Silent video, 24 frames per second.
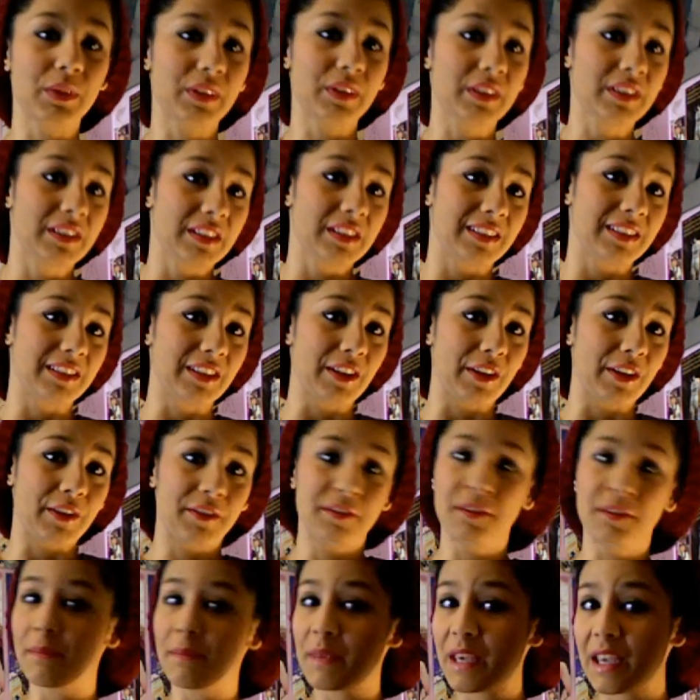will consist
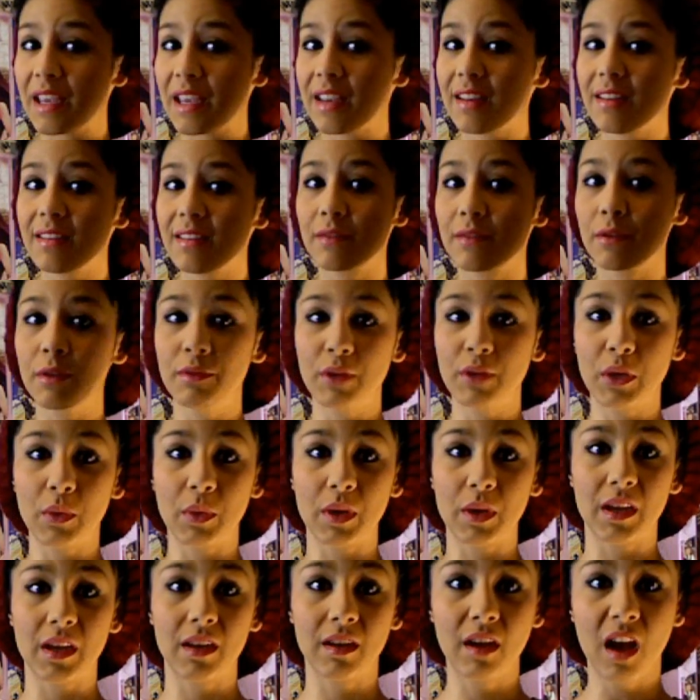of me
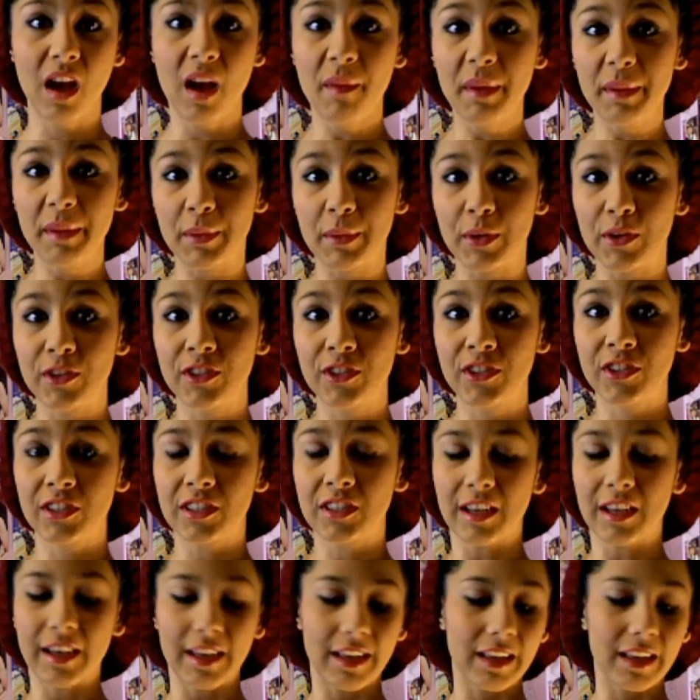reviewing comic
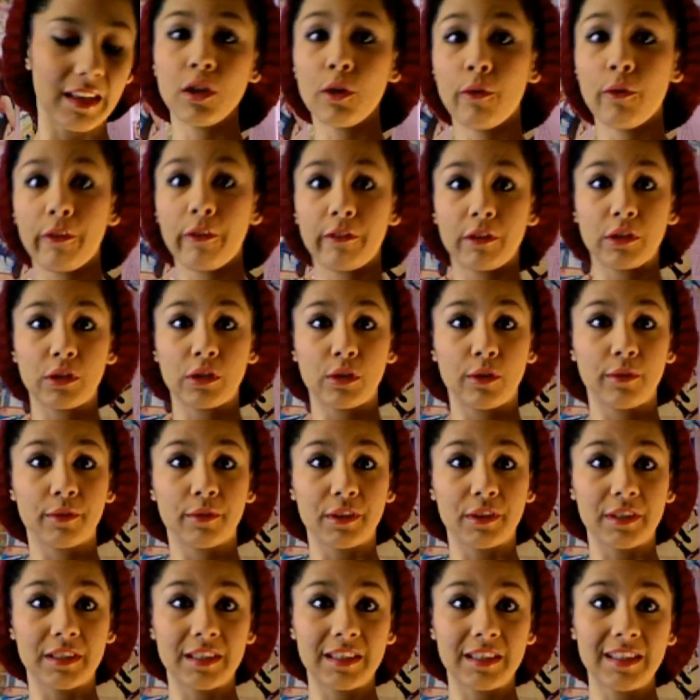books like The New 52,
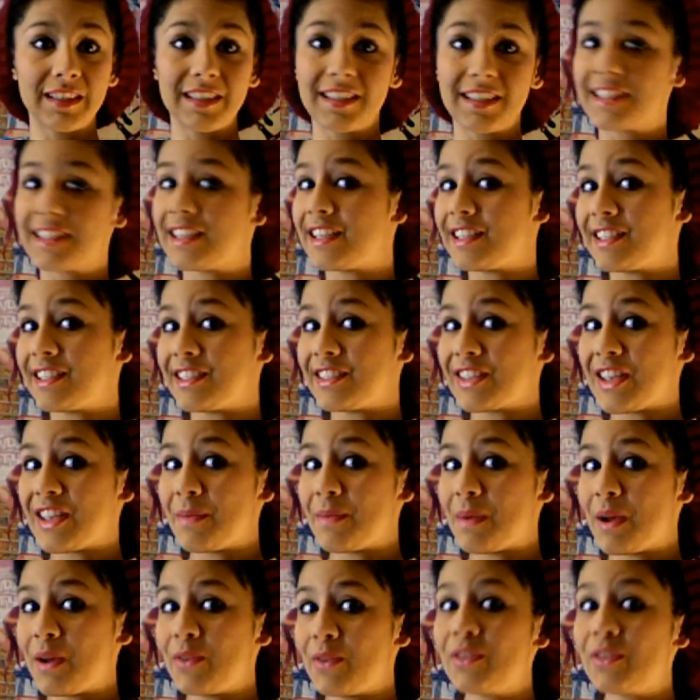for instance, that just came